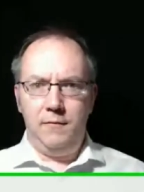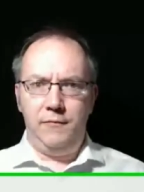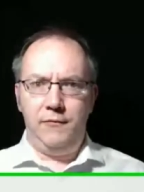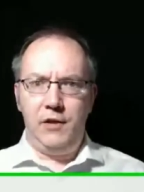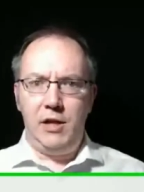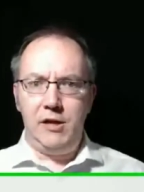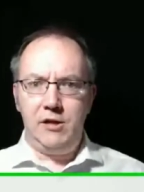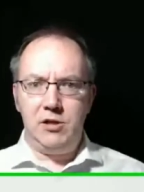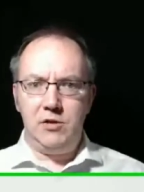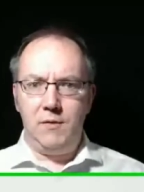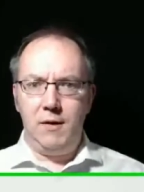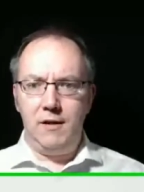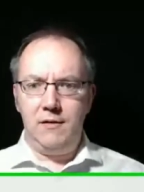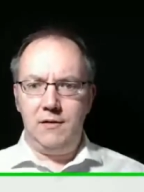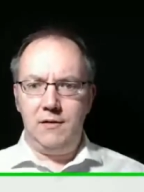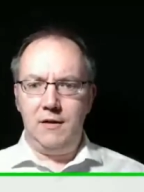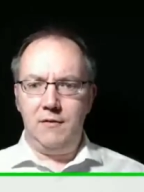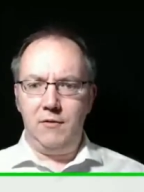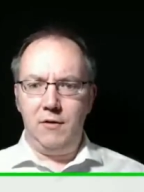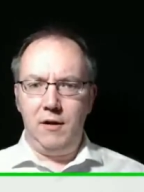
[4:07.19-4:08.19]

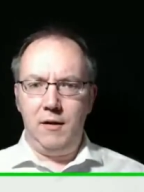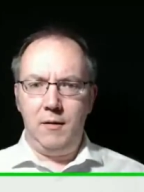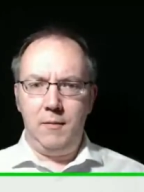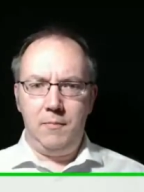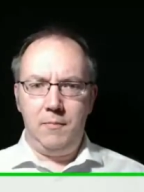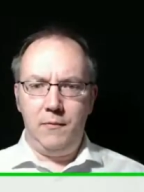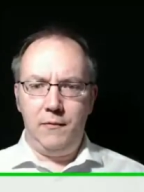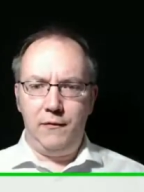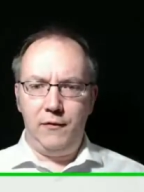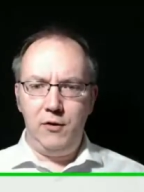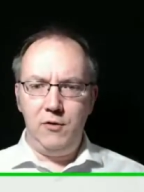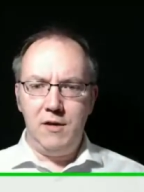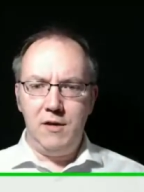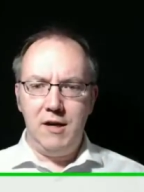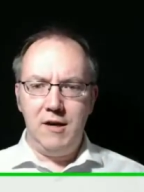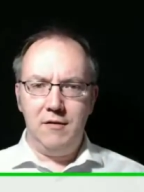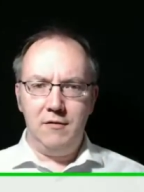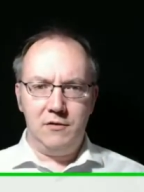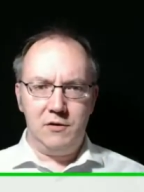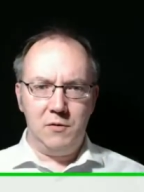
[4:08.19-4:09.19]
fluctuates every few
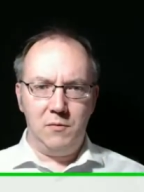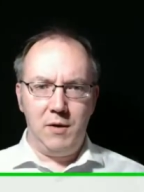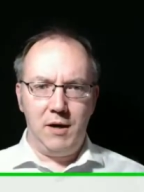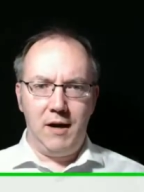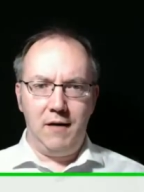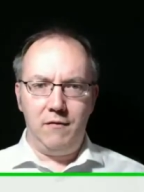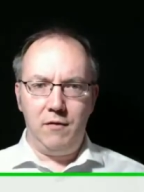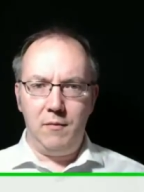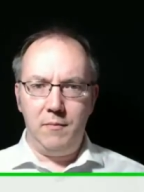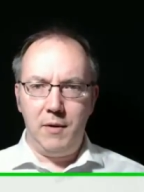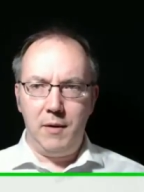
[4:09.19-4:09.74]
years or whatever.